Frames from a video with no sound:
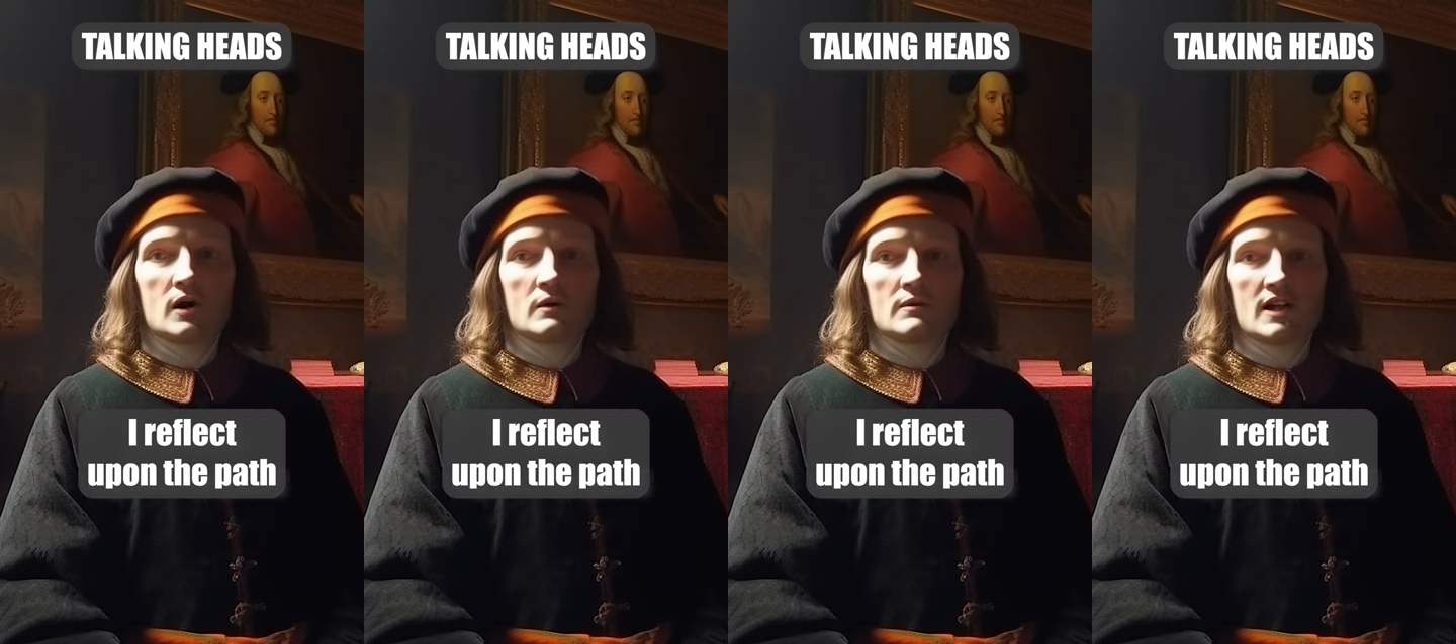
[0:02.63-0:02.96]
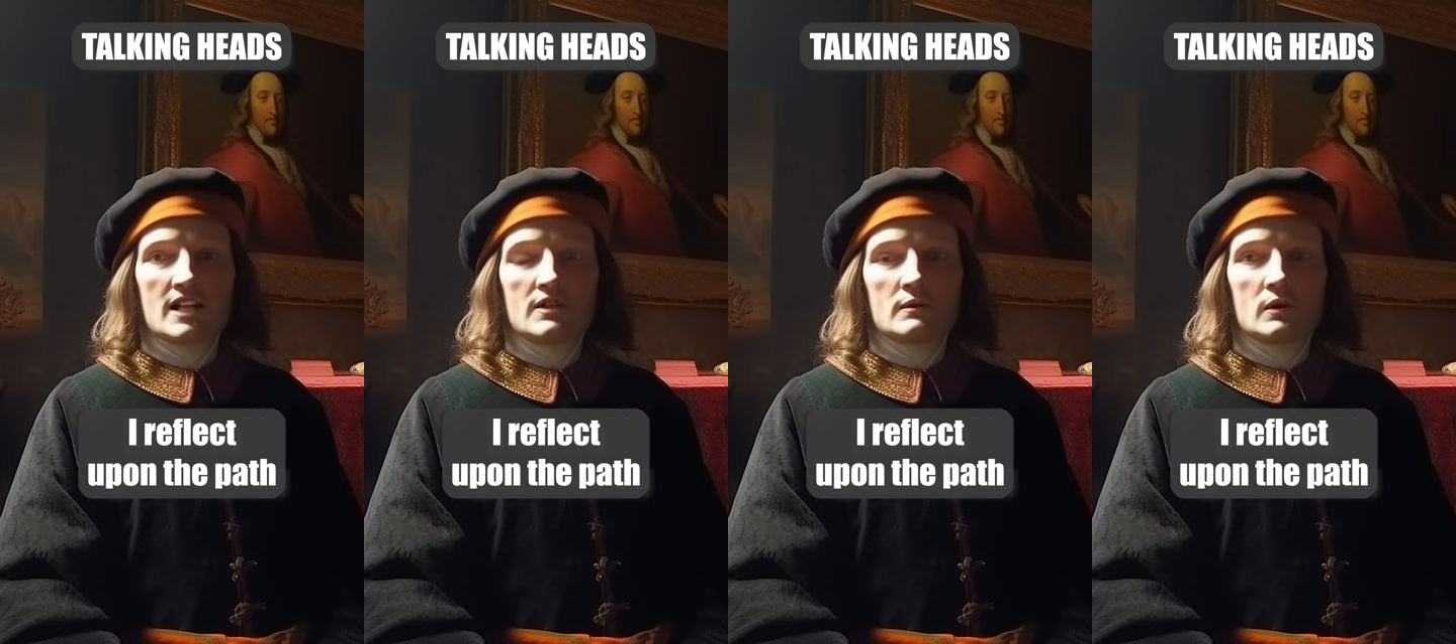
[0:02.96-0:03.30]
I
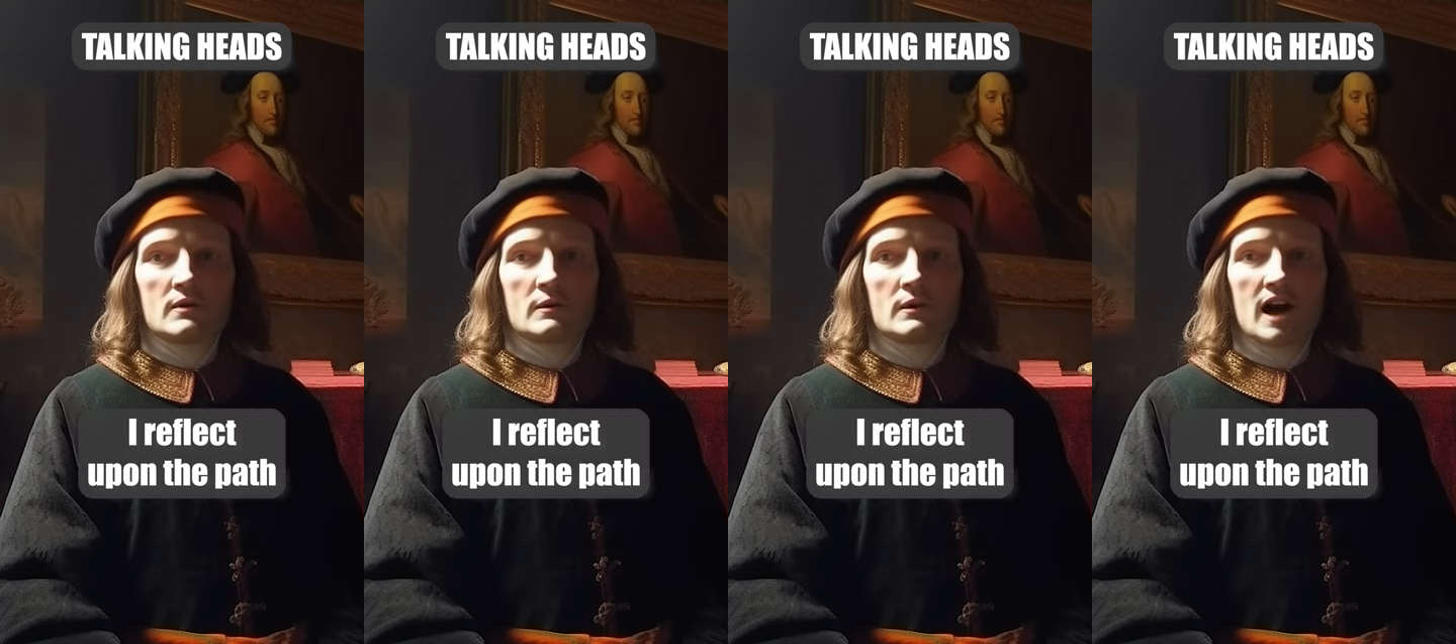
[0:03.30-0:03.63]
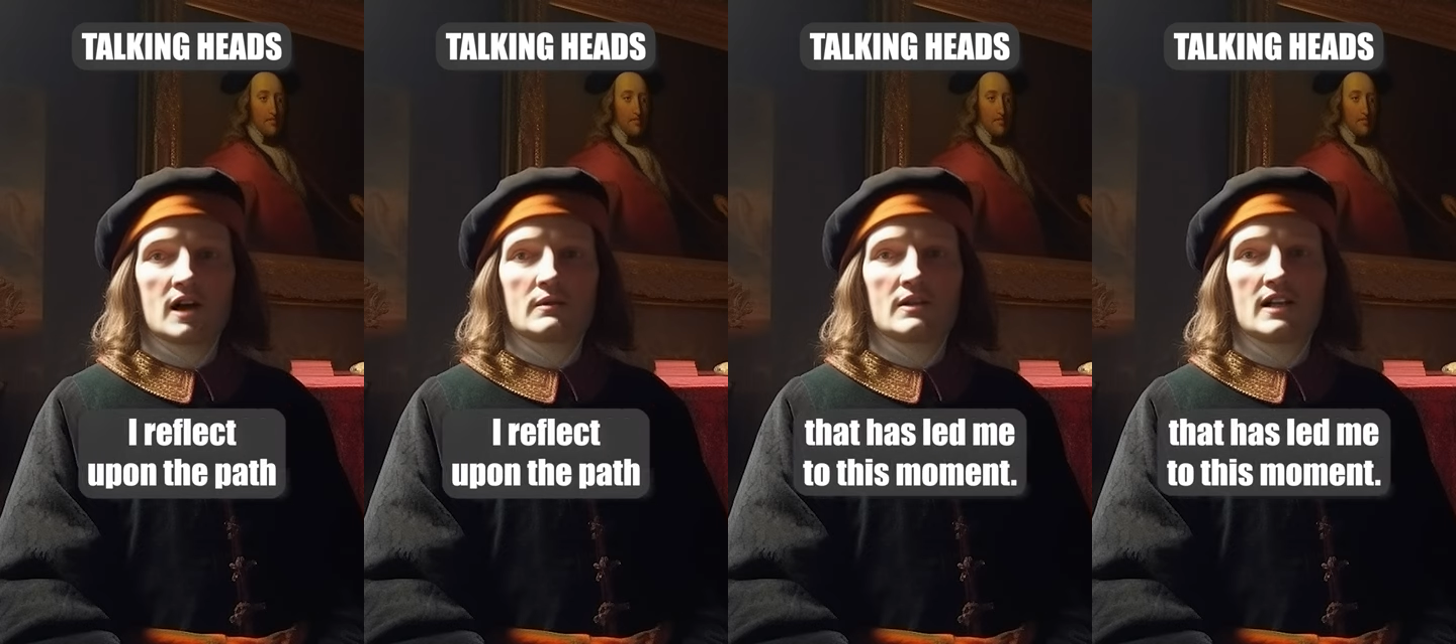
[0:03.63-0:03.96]
reflect upon the
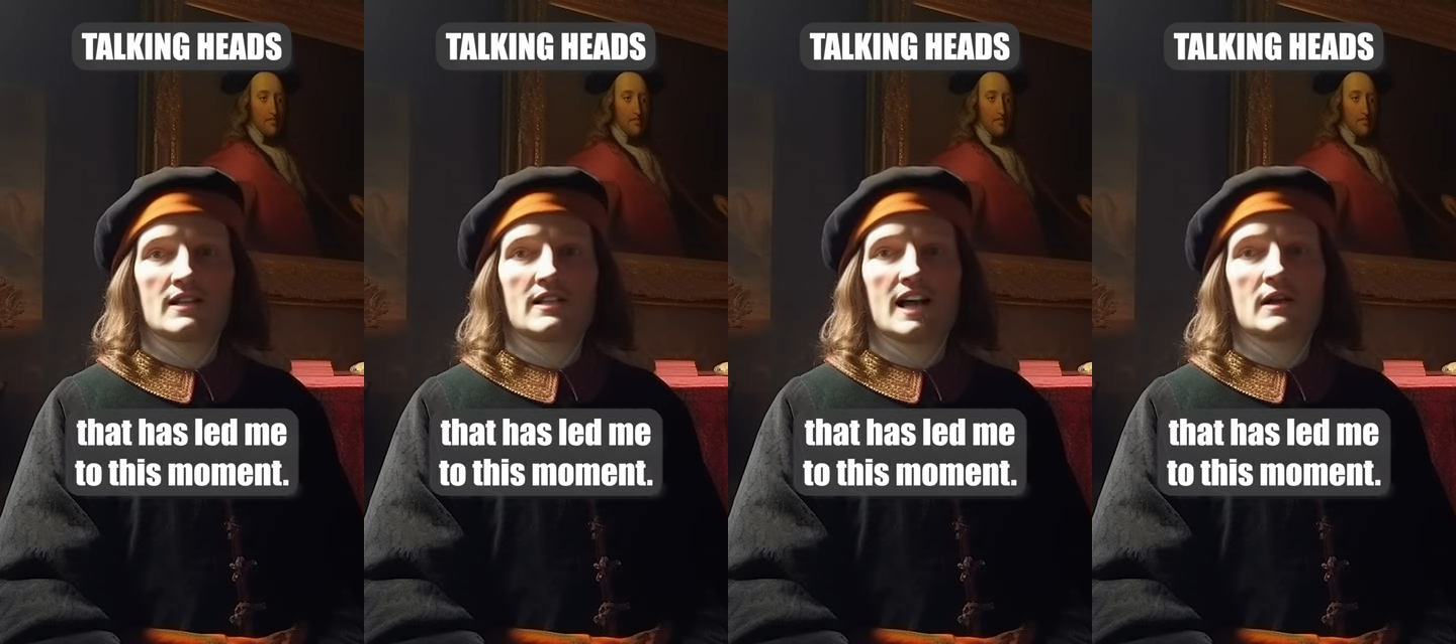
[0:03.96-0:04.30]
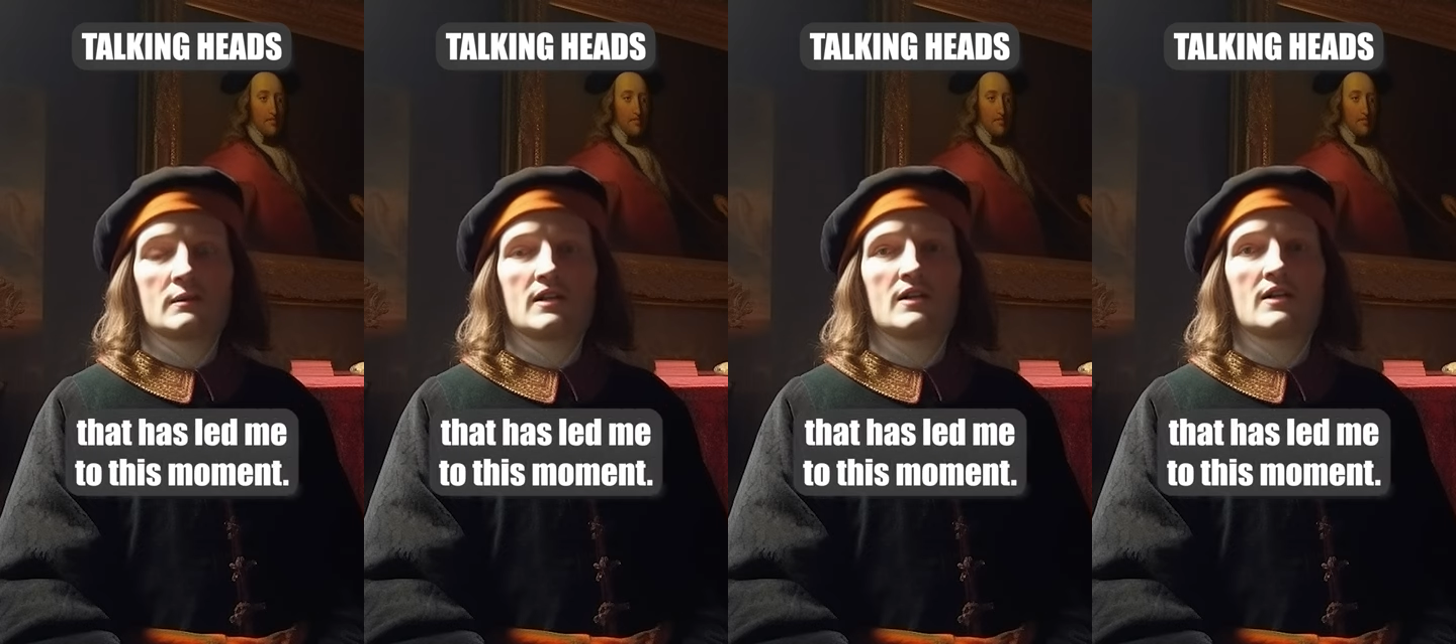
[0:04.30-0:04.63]
path that has
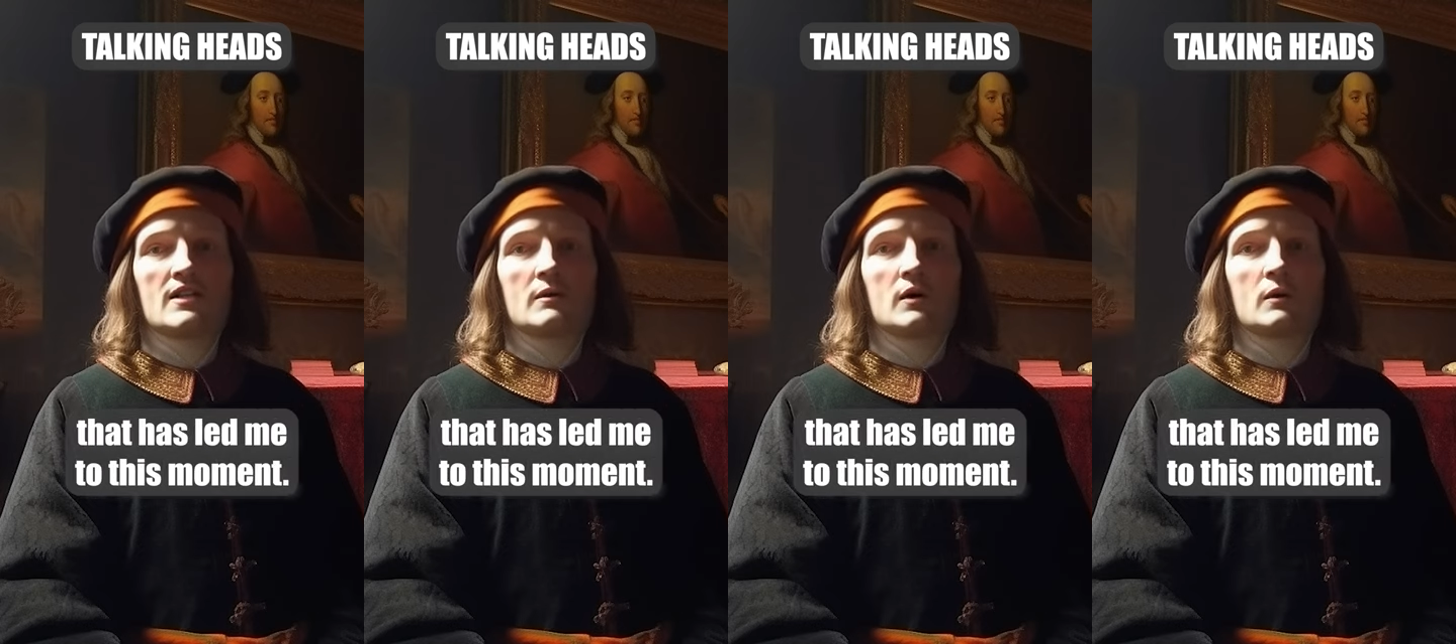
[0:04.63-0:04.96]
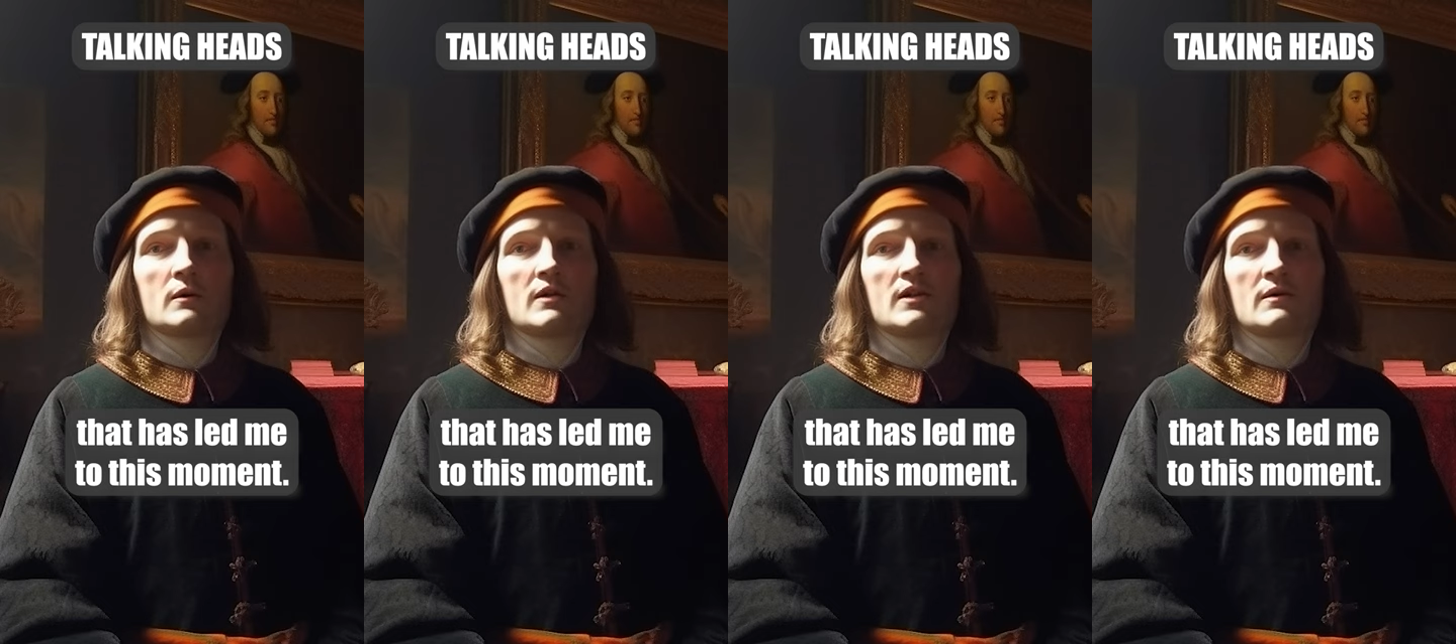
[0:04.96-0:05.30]
led me to this
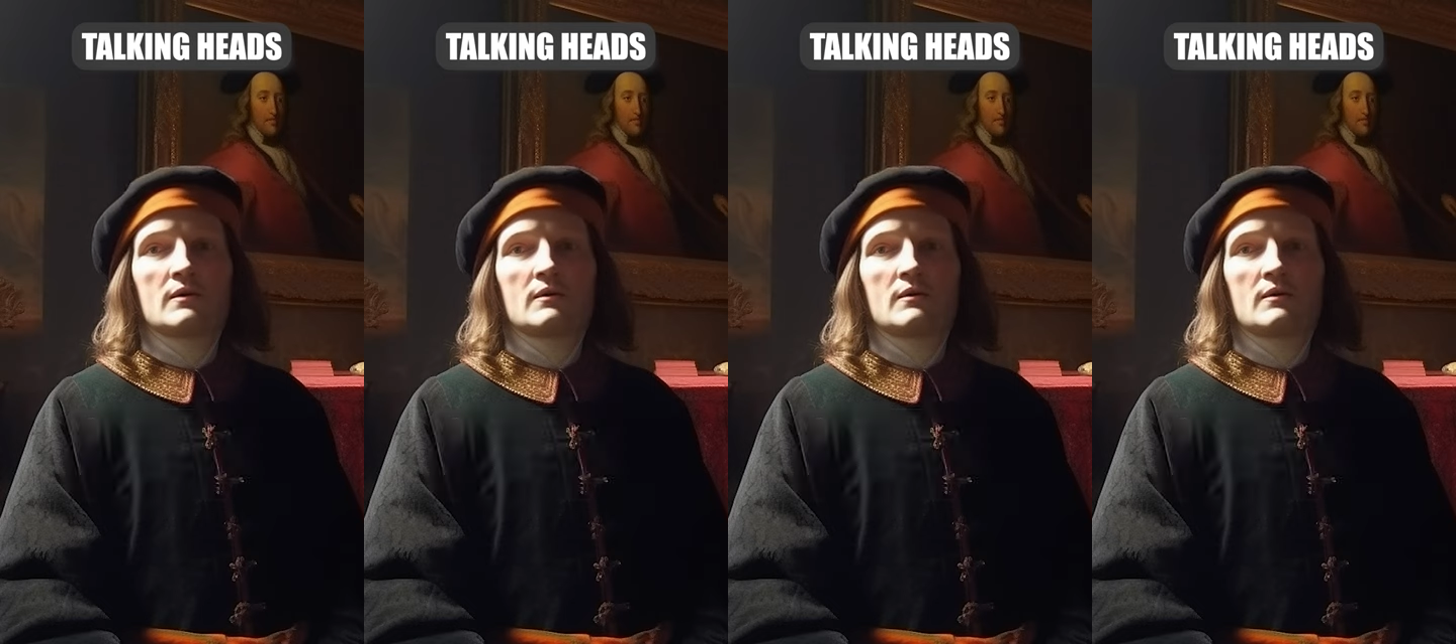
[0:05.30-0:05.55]
moment.